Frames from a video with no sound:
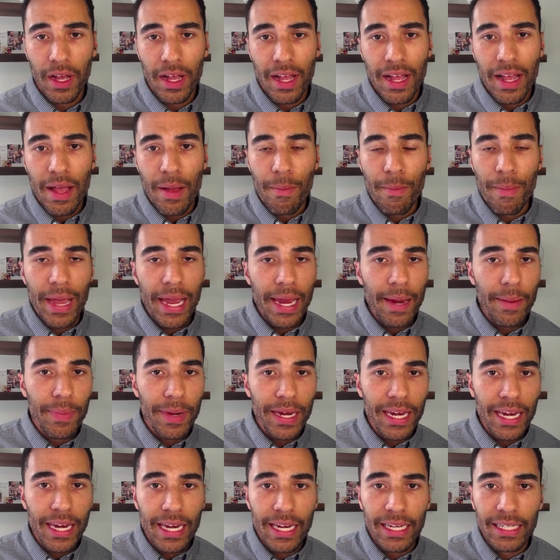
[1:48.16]

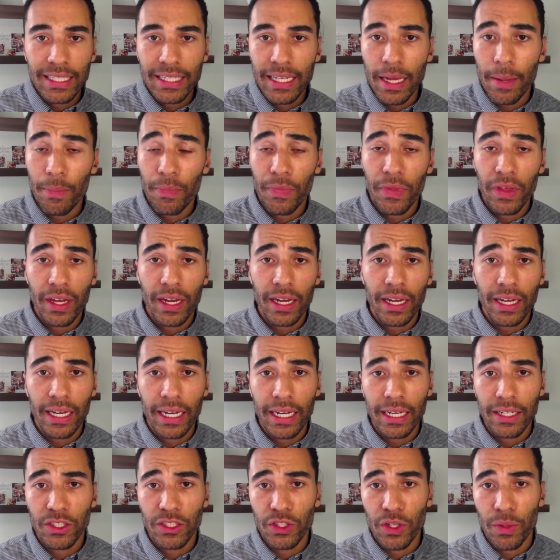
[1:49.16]
Maybe something
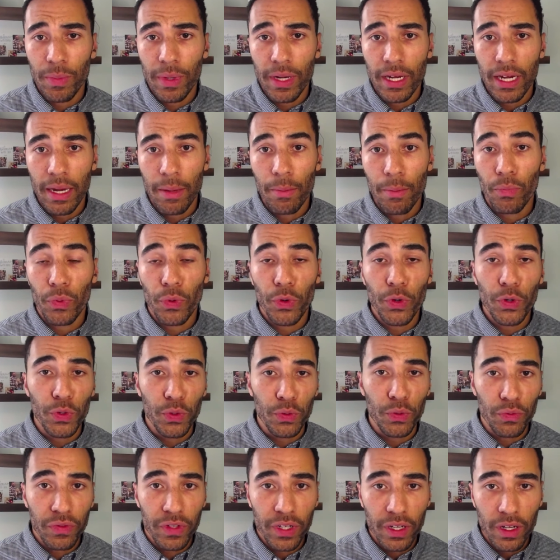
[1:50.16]
needs to be
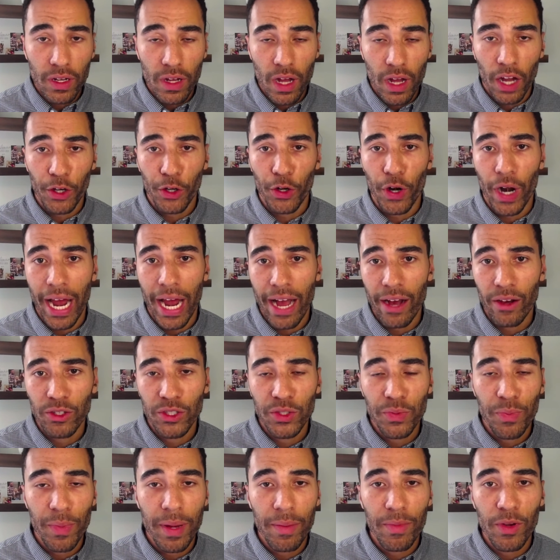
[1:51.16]
improved on your
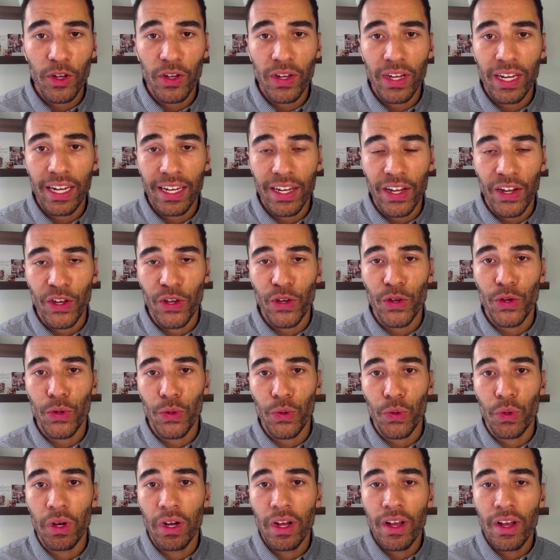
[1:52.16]
house. Maybe you need a
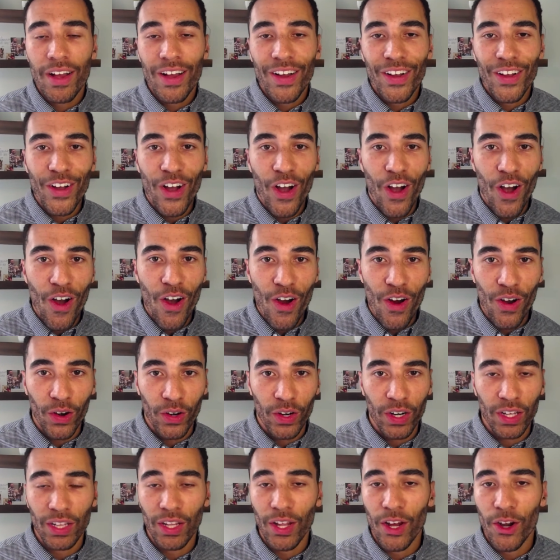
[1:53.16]
new
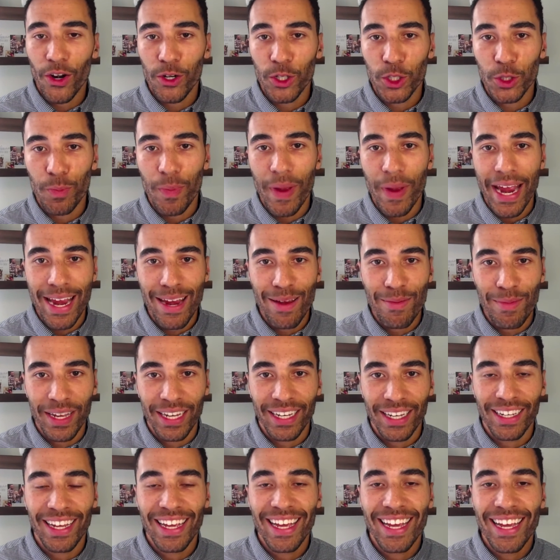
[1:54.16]
car, a large
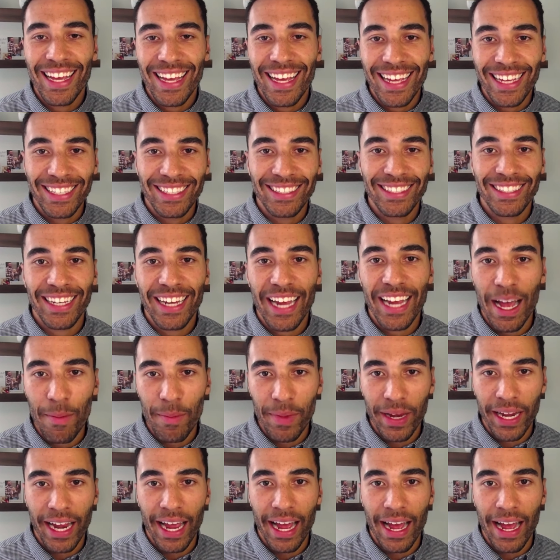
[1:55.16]
payment is
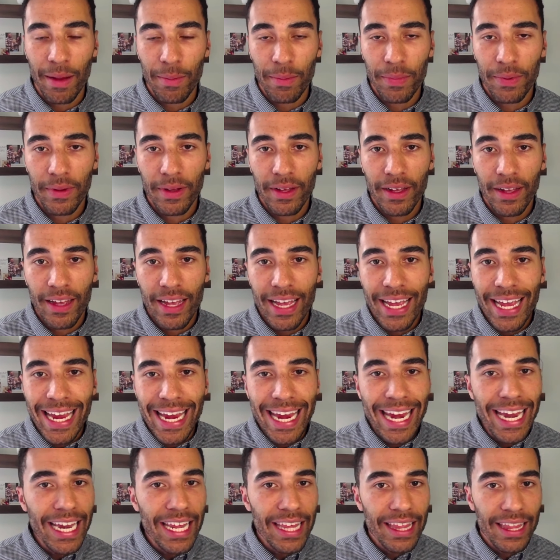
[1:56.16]
coming up.
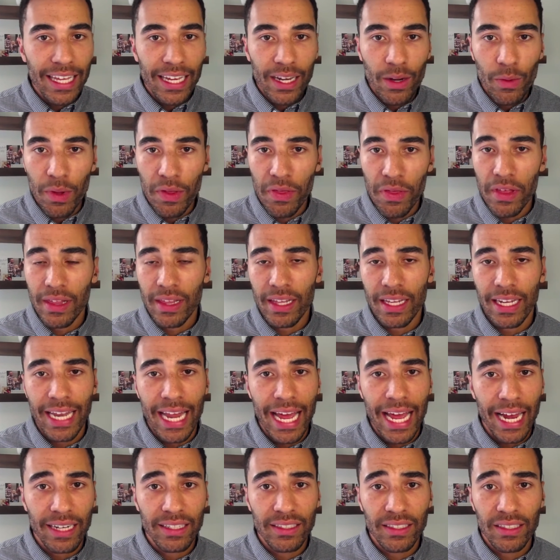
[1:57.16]
Anything within the
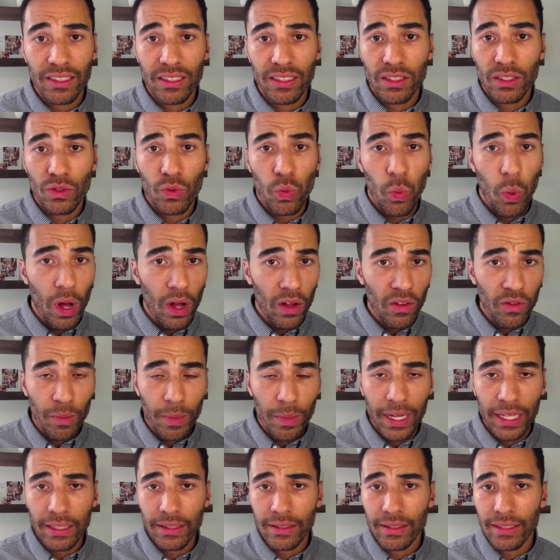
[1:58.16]
next 12
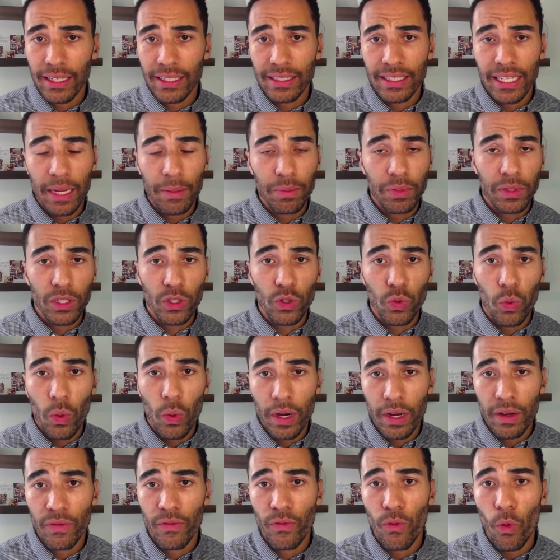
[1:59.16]
months, I'd say up to
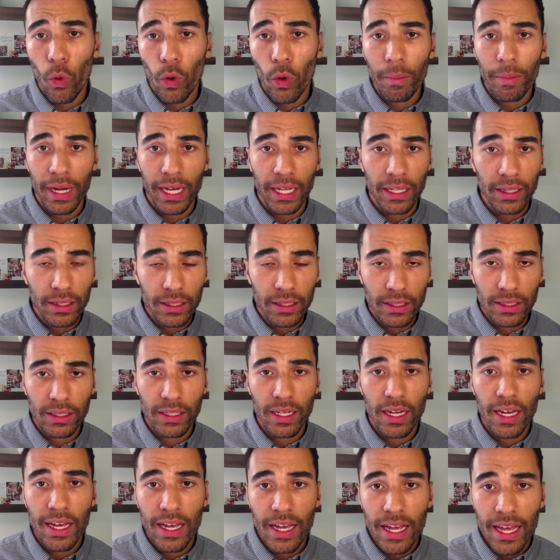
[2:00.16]
24 months,
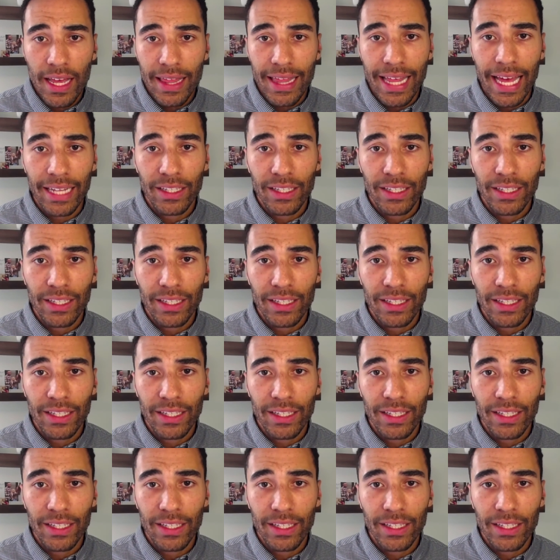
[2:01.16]
that's